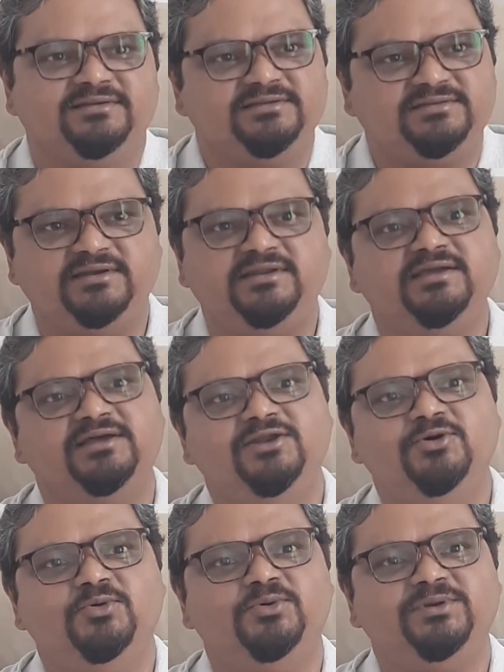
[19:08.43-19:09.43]
Sitting
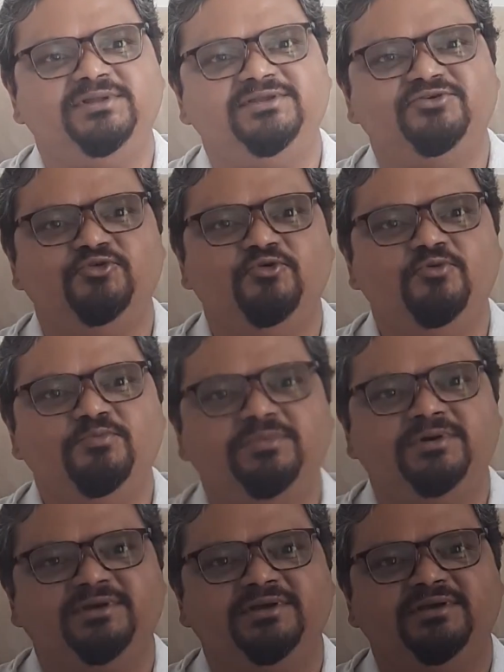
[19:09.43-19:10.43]
alone in the
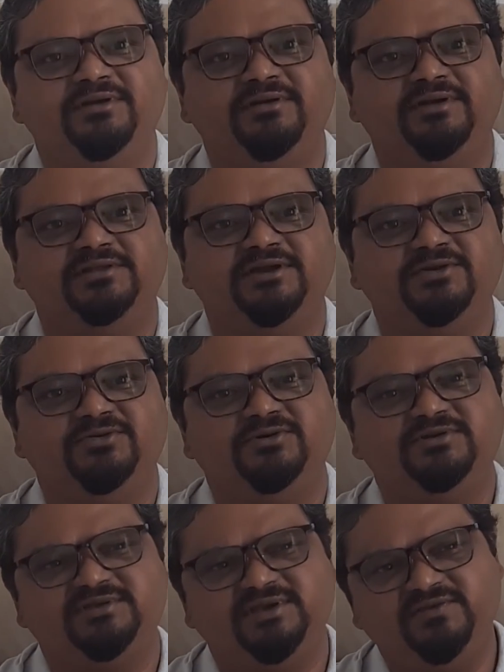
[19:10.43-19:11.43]
room, Ratan
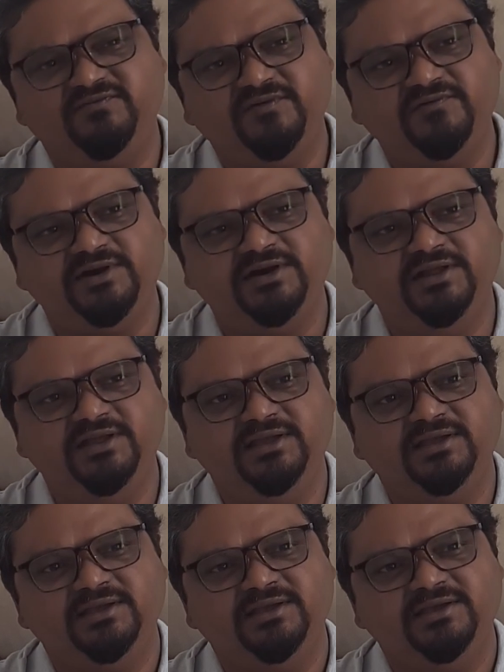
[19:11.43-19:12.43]
could see vividly
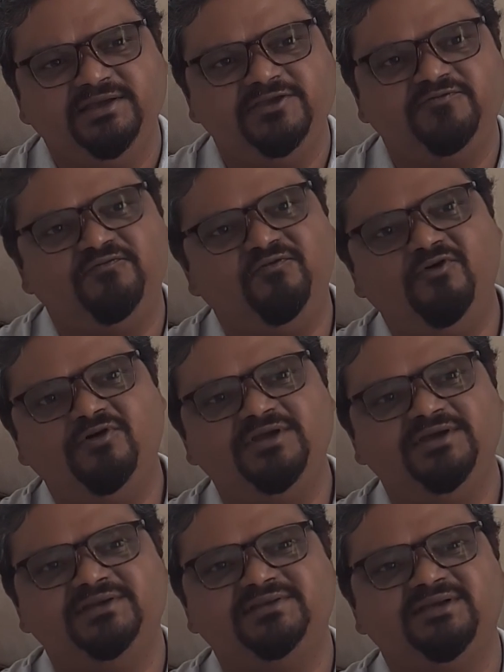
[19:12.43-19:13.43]
his
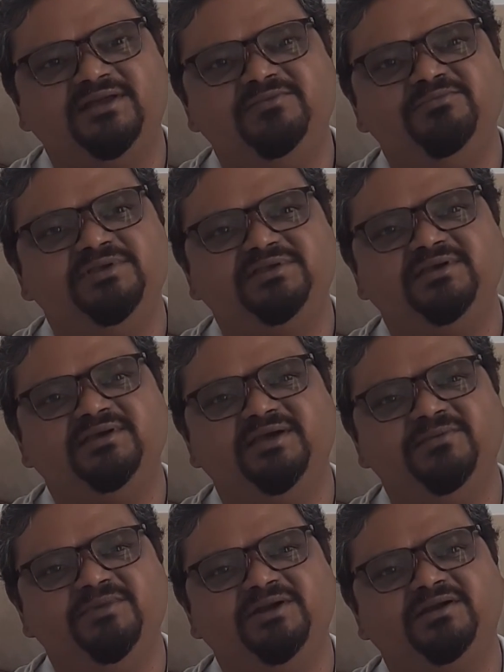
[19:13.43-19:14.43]
4-year son missing
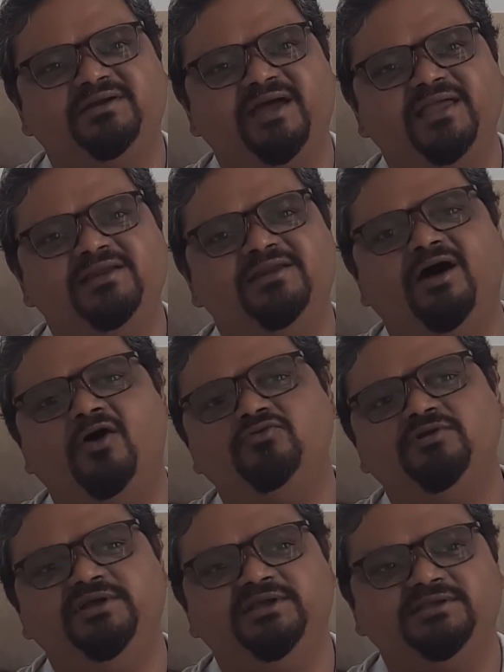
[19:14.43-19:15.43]
him and crying
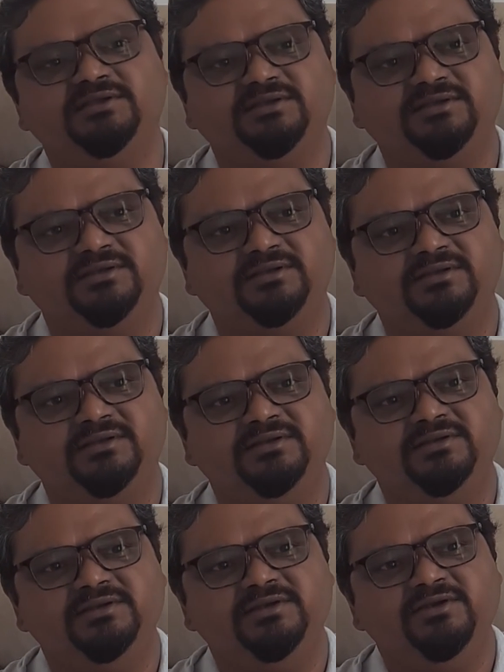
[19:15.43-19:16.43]
loudly.
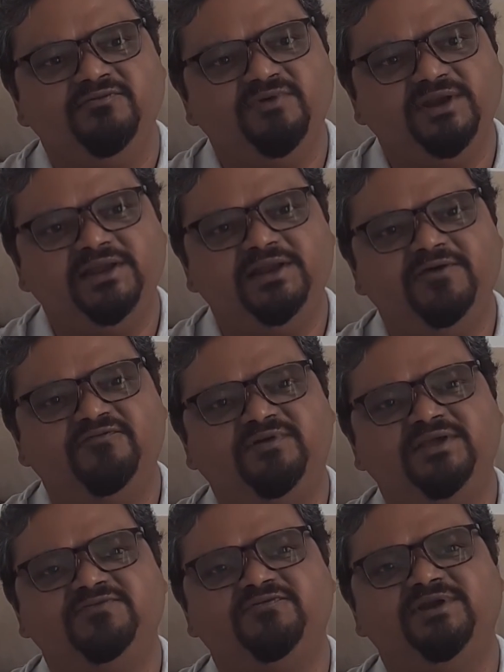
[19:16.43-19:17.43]
When he left
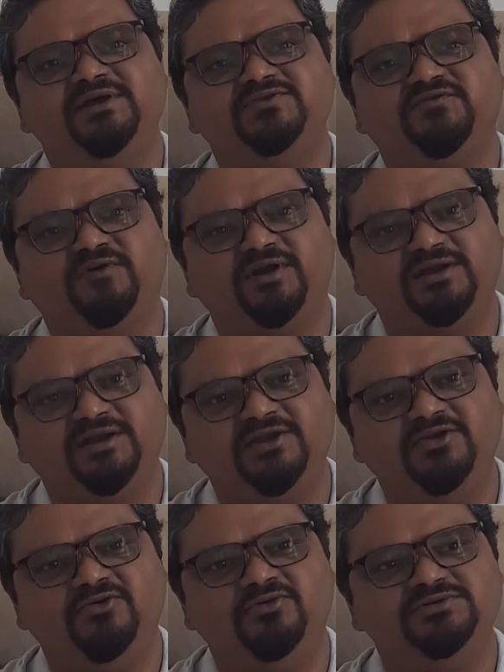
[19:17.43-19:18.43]
his village for an
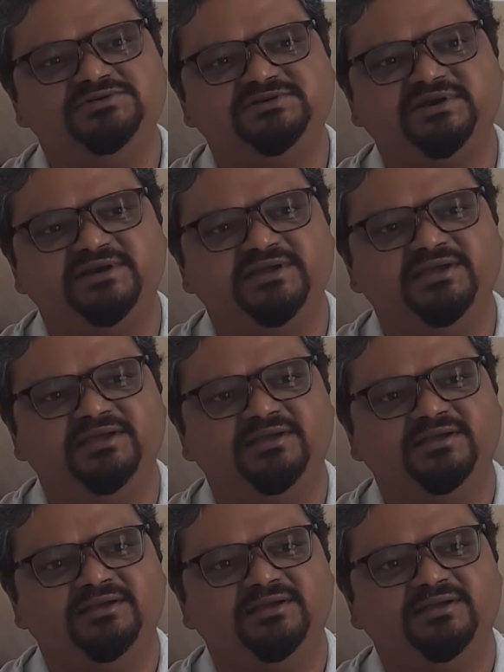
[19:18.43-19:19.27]
unknown city,